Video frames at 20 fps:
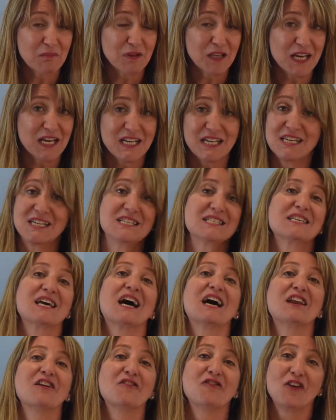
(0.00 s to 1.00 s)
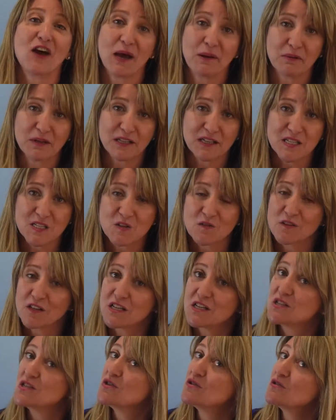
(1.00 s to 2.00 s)
blend is kind of fabulous for
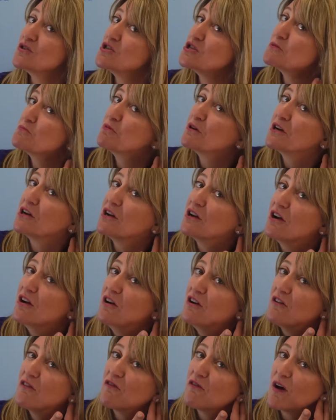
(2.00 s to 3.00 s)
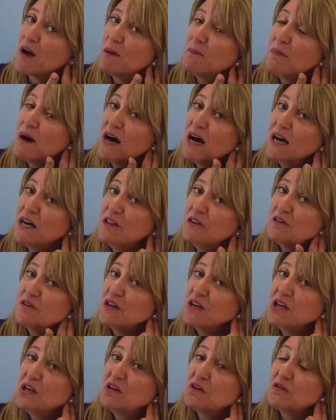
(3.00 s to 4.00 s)
this. You can just put it right behind their
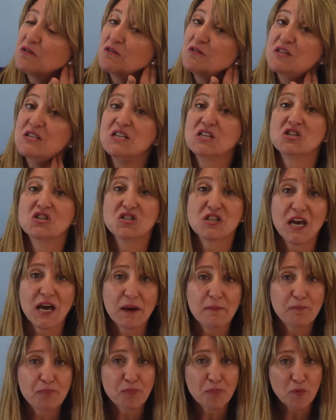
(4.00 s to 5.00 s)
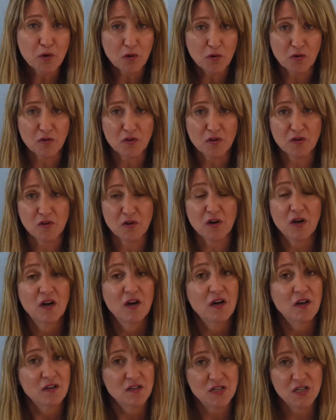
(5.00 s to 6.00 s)
ear or teach them or their
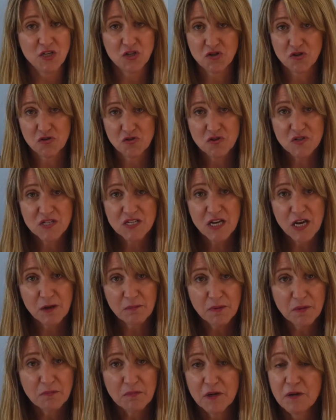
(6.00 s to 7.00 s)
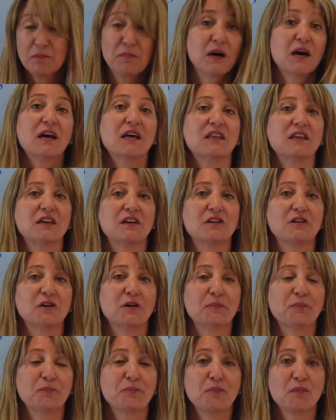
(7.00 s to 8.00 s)
teachers to help them put it behind the ear.